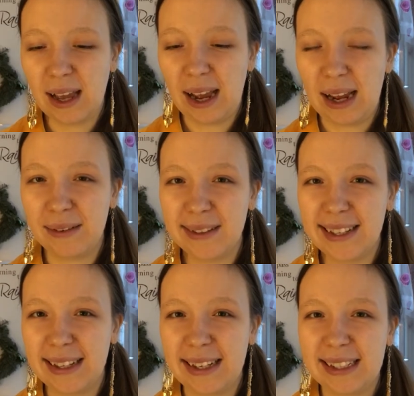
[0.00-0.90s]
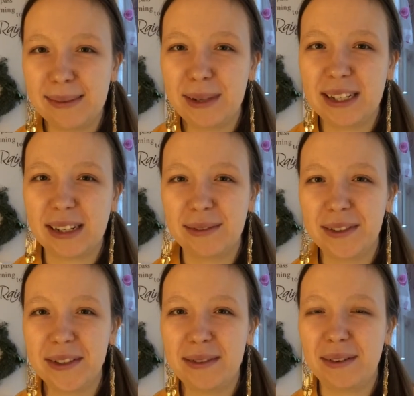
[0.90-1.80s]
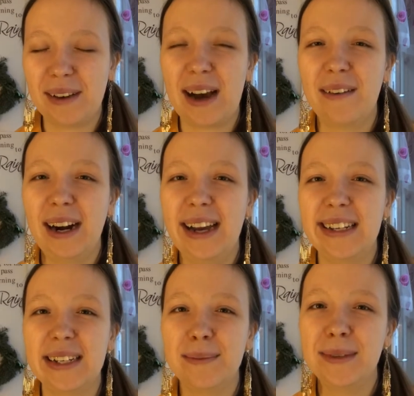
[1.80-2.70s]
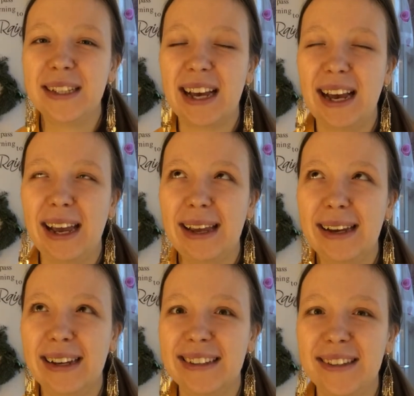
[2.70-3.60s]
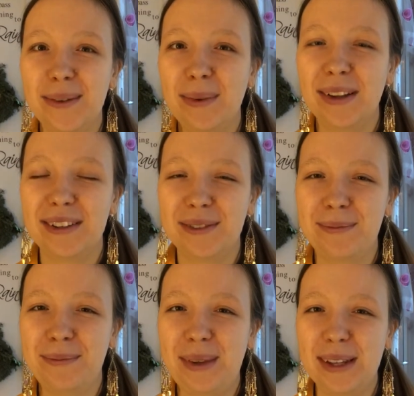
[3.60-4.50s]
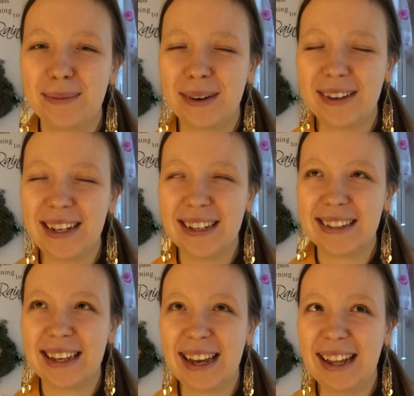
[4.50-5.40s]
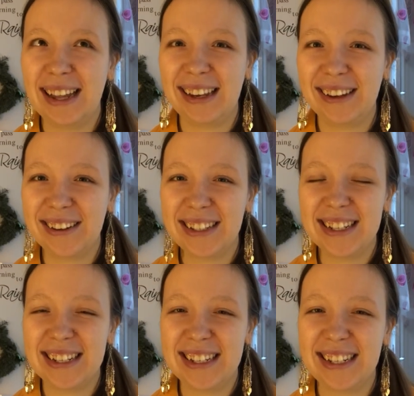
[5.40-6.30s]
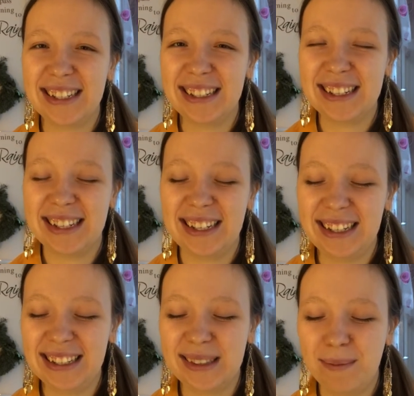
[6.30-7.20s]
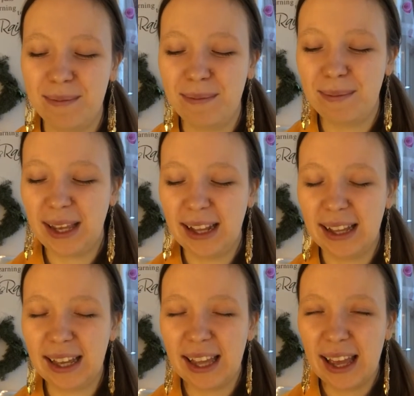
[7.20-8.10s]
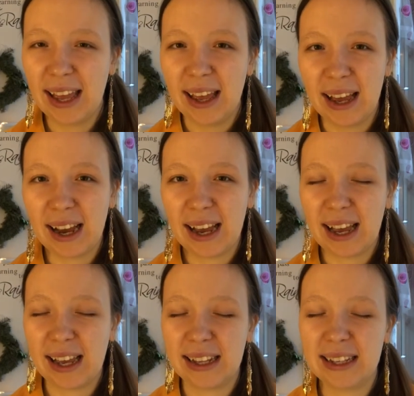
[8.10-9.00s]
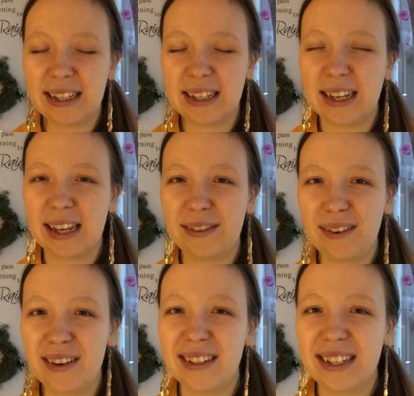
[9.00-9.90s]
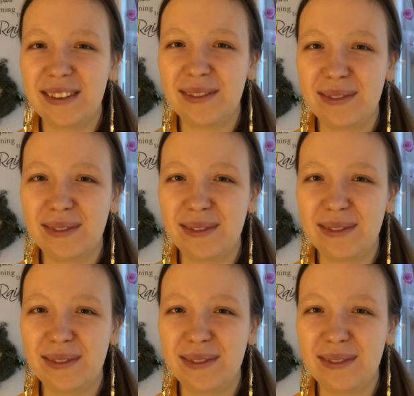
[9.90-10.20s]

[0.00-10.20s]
I was a little bit confused with other items. I consume a lot of milk products. I like cottage cheese, milk, and at first it